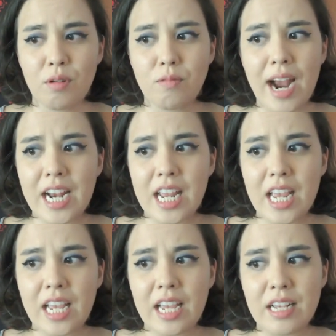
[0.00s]
The
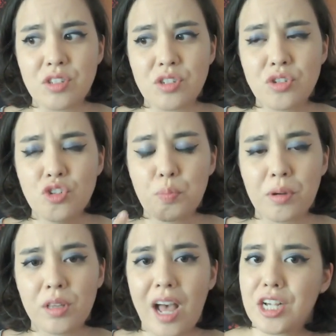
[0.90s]
writing is
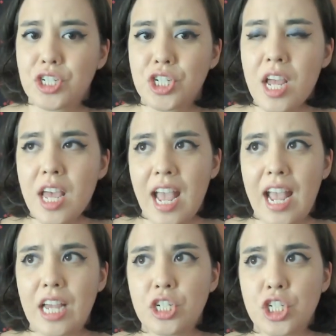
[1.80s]
super lush,
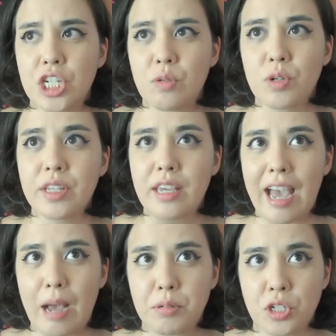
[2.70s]
and she really
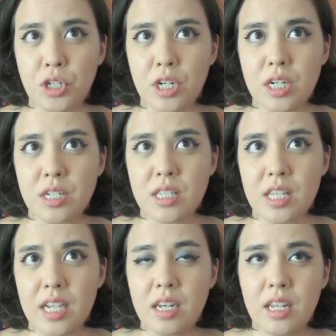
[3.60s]
captures
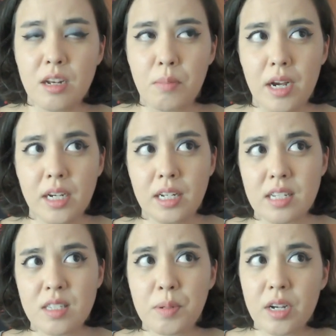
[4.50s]
the Indian American
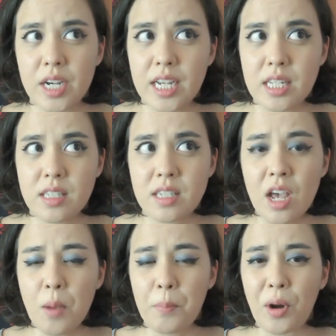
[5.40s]
experience,
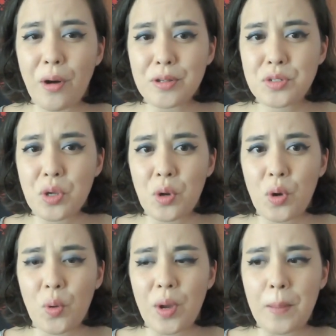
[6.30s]
but
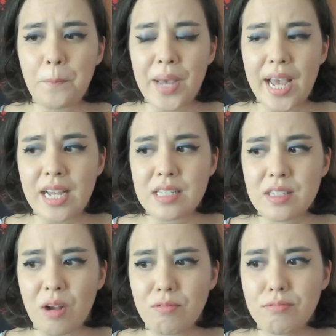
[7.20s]
also
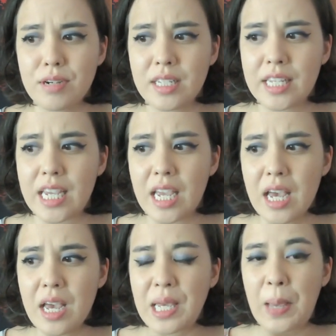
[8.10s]
embeds a really
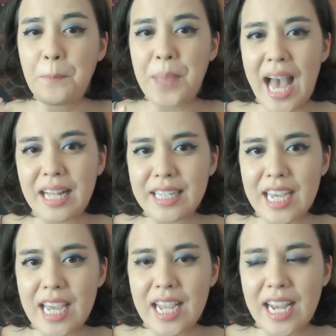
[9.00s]

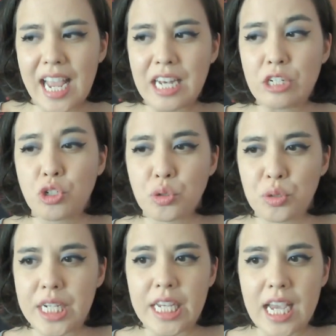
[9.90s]
compelling and
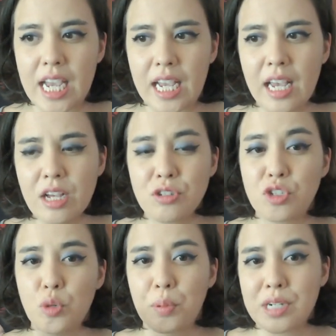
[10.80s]
intriguing
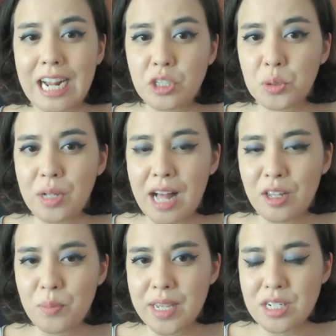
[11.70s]
supernatural
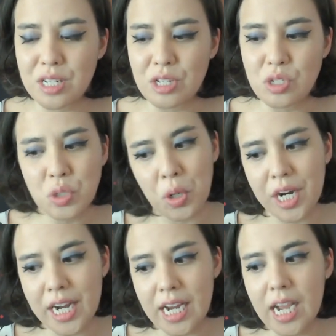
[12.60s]
element to the
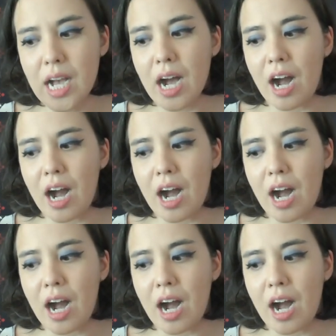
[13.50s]
story.